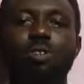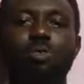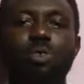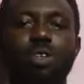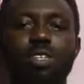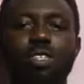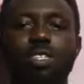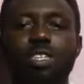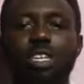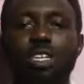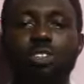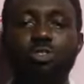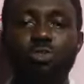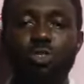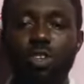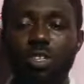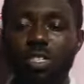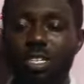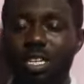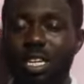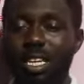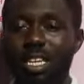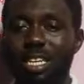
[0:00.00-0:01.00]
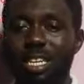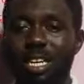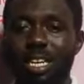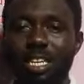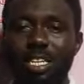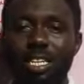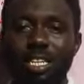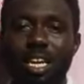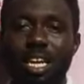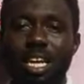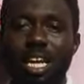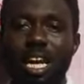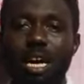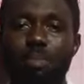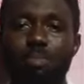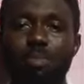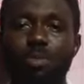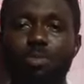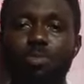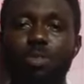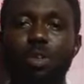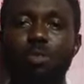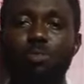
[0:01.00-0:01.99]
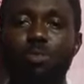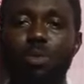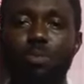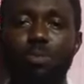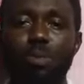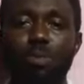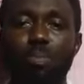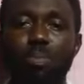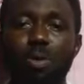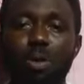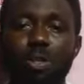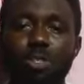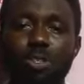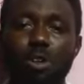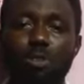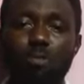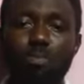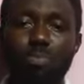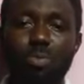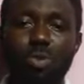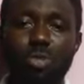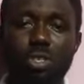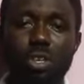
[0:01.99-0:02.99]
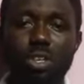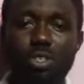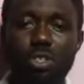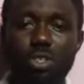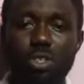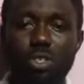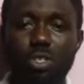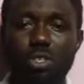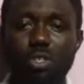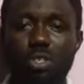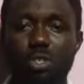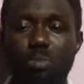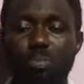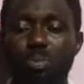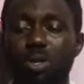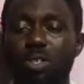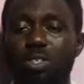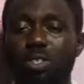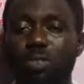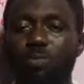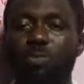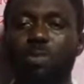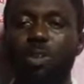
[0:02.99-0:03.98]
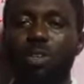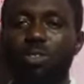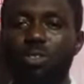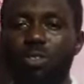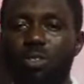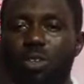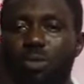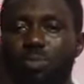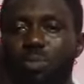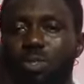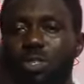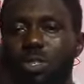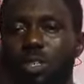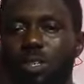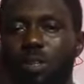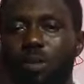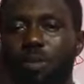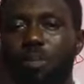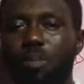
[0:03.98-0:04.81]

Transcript: when you take drugs illegally and move them from the point of production to the point of consumption,